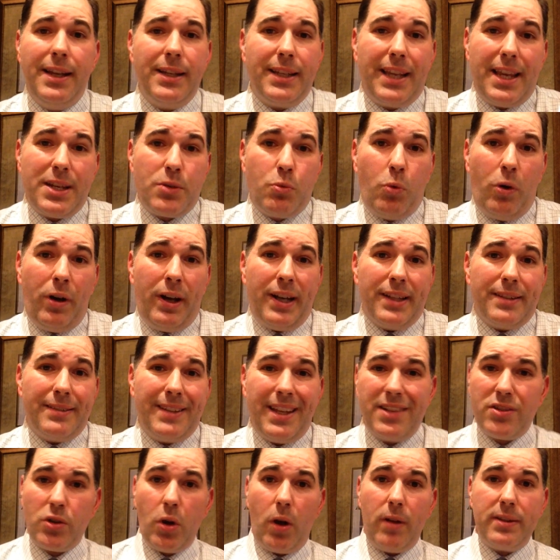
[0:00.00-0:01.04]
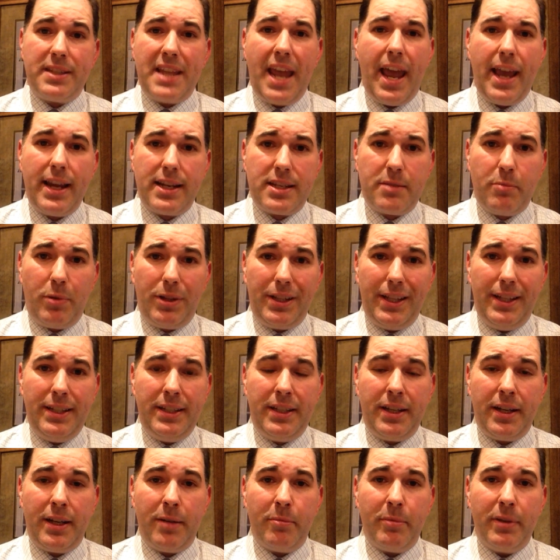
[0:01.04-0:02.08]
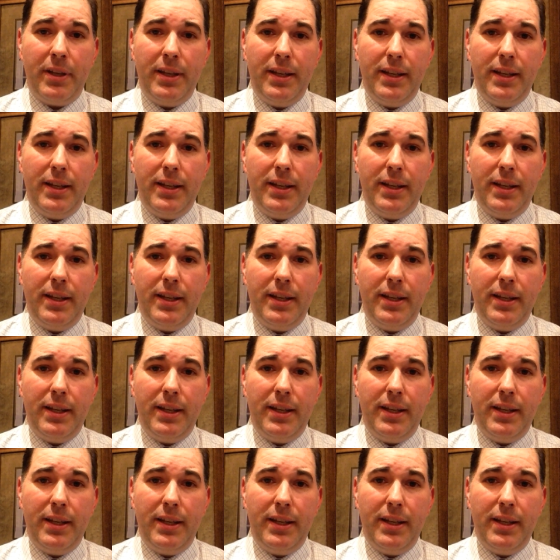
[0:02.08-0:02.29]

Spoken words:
Guess what? That's all taxable income.